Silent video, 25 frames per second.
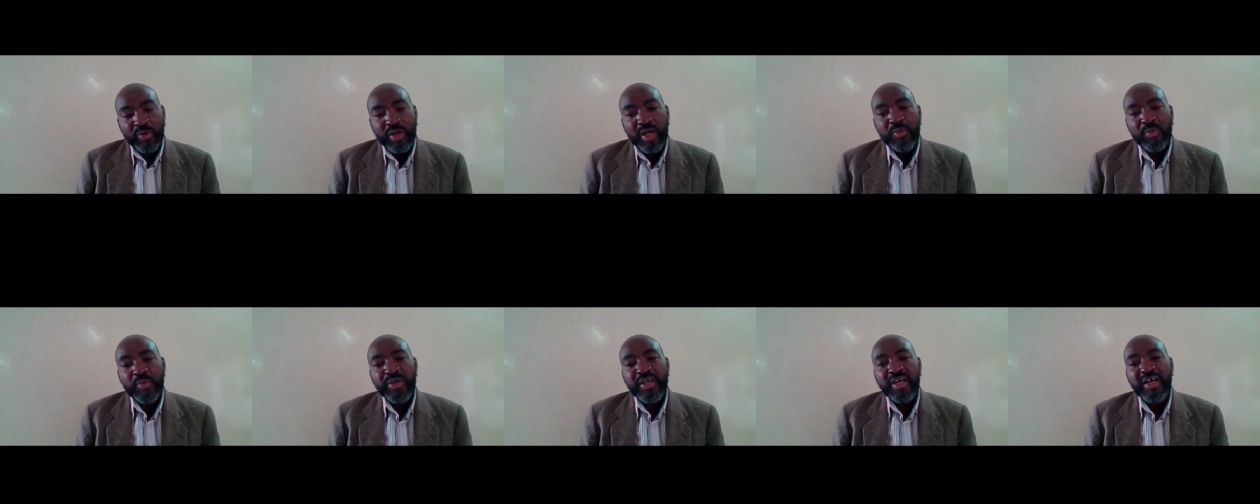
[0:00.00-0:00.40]

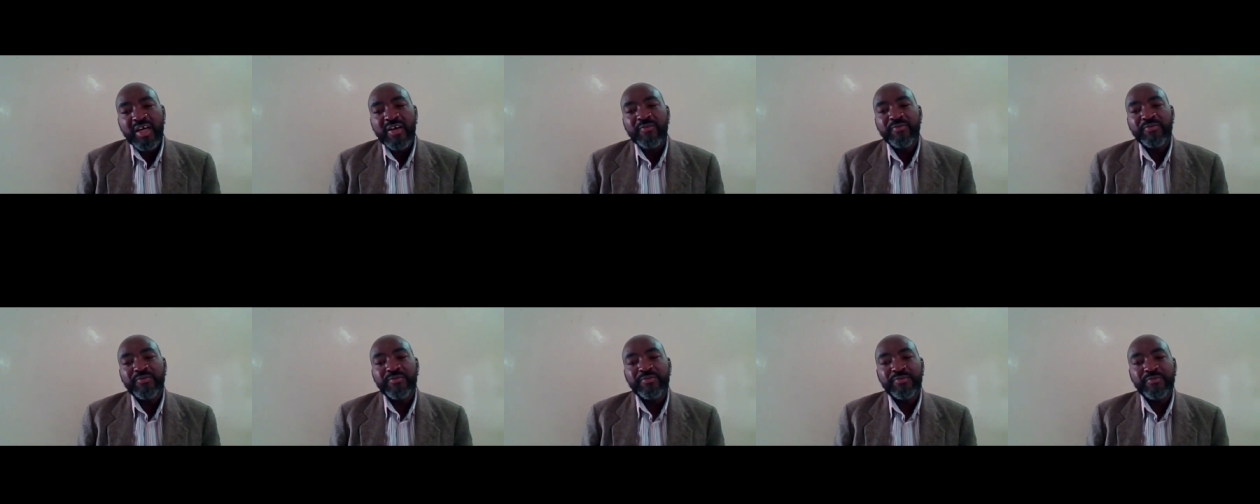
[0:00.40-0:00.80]
where we
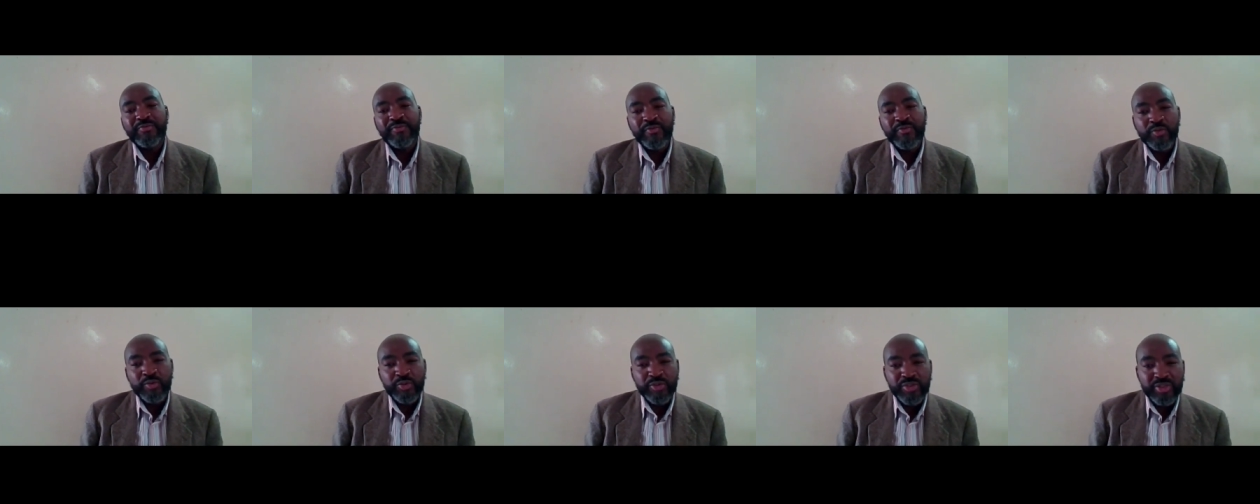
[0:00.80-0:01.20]
have
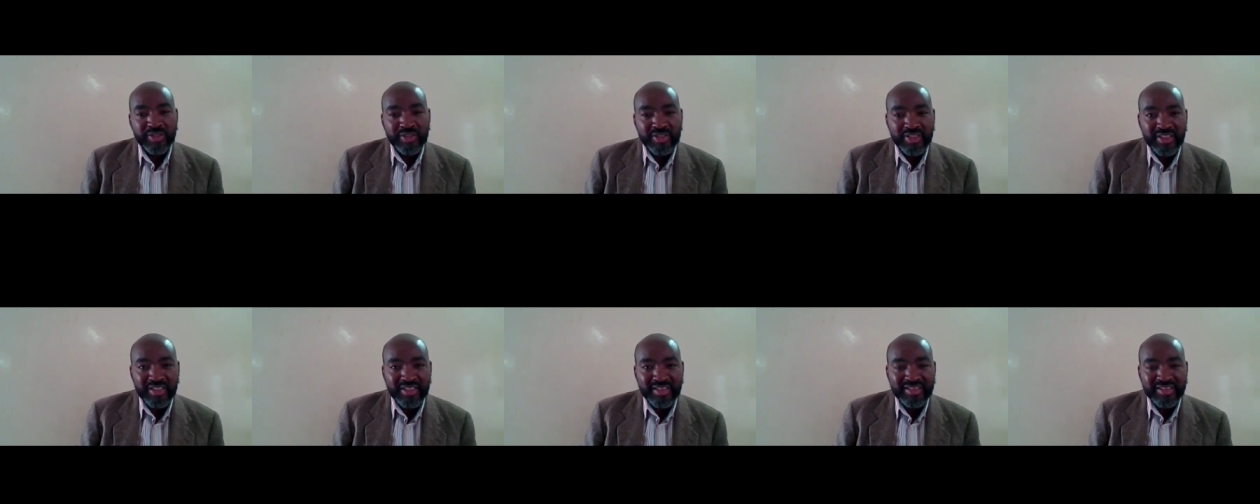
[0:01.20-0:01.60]
fruit
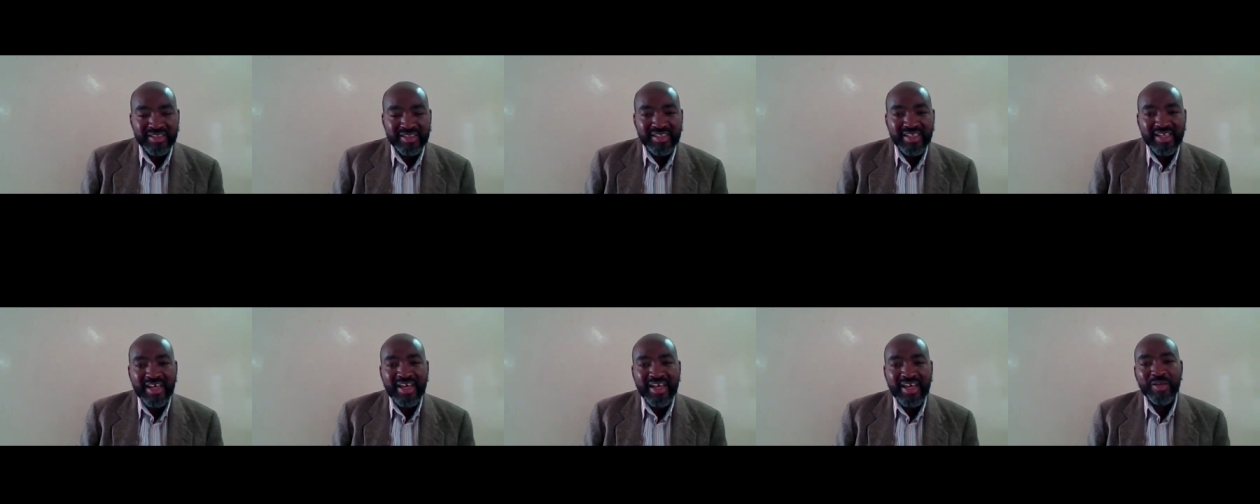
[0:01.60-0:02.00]
trees,
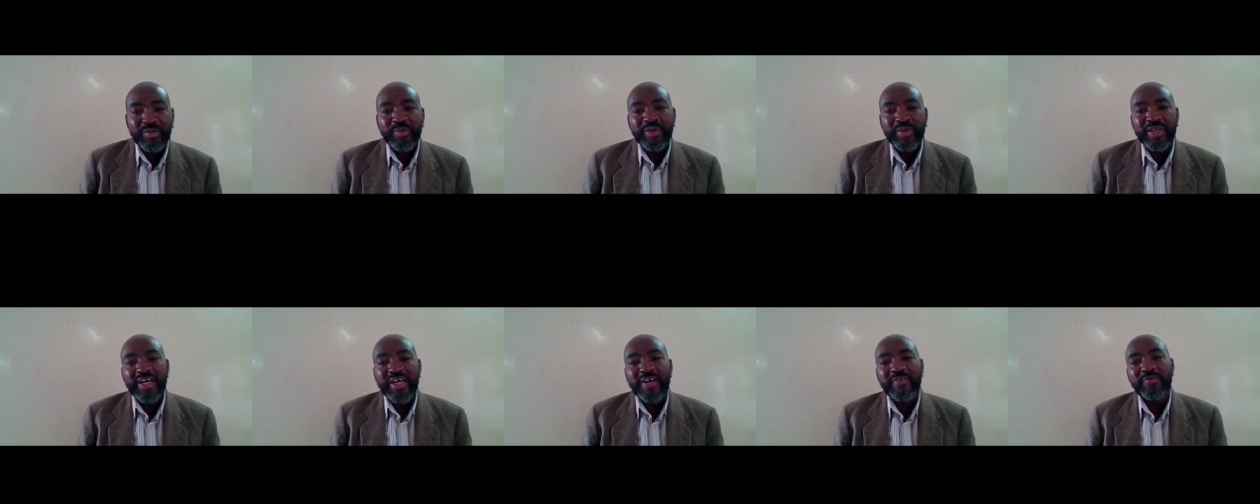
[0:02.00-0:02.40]

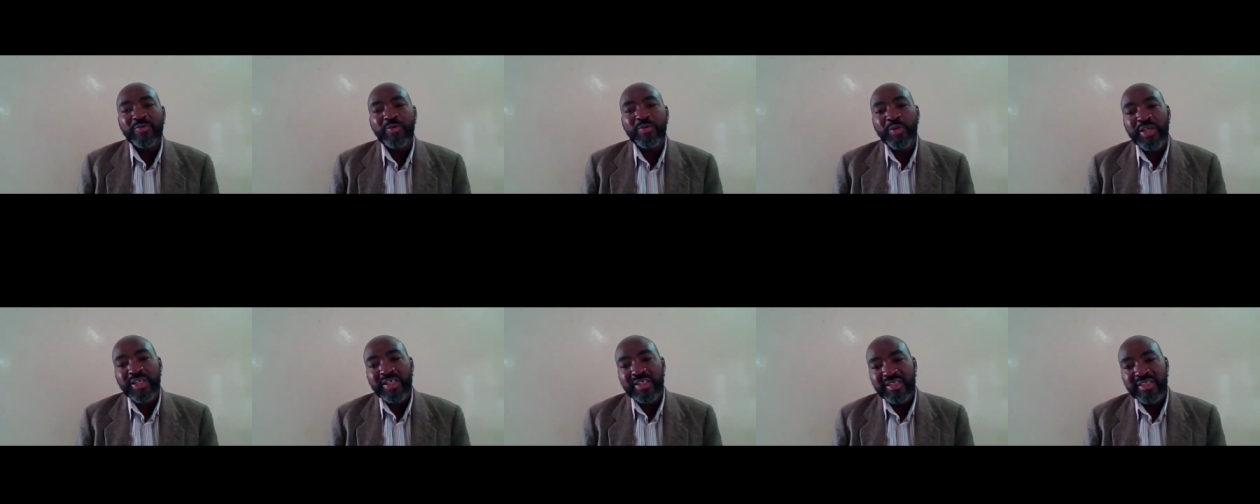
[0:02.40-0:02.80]
and we have
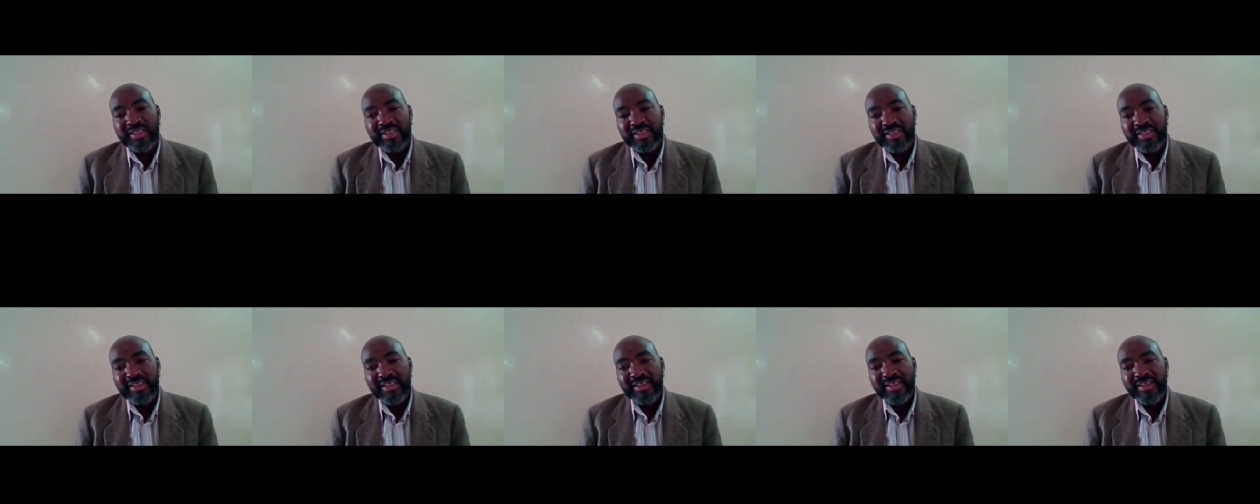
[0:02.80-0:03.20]
weed.